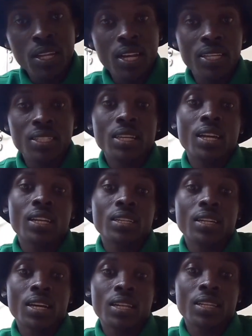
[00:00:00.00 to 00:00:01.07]
pillars,
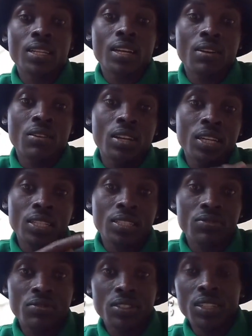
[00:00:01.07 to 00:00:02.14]
and in our
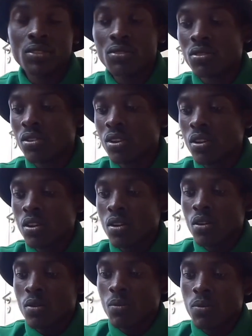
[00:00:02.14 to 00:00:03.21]
next video,
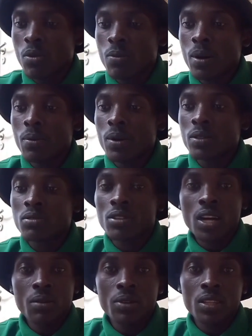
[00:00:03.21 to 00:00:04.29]
probably to
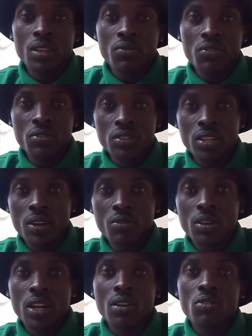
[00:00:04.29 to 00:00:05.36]
come in the future,
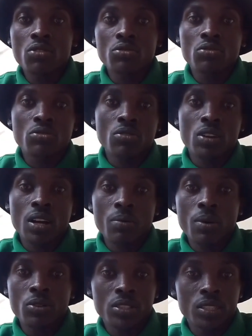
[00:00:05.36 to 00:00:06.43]
we are going to talk
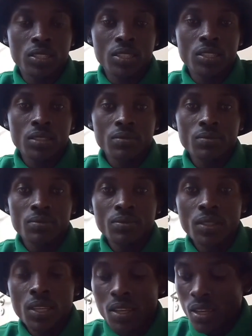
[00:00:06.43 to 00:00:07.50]
about
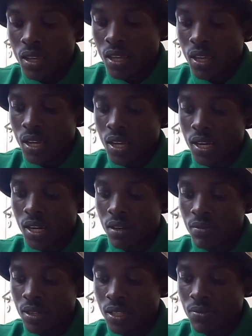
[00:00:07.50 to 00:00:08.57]
it,
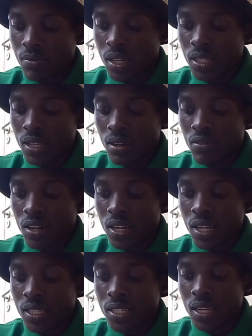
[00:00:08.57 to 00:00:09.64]
climate smart
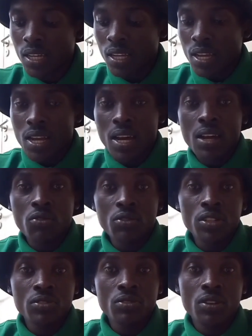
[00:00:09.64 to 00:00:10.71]
agriculture. I
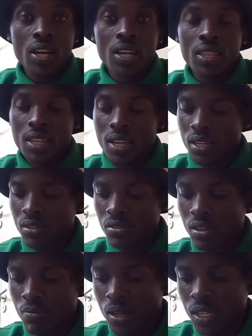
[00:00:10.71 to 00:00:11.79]
wish you and thank
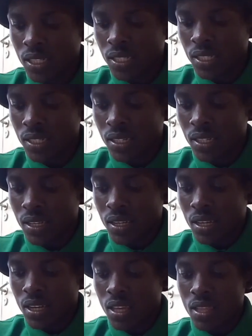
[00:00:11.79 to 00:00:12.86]
you the best.
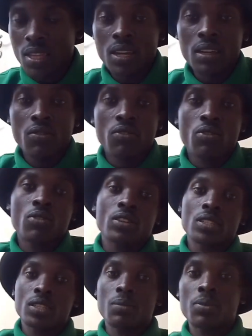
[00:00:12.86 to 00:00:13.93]
Thank you for
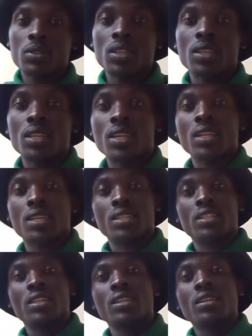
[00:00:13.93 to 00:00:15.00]
always supporting the
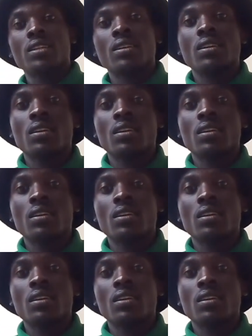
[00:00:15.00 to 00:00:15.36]
NSG.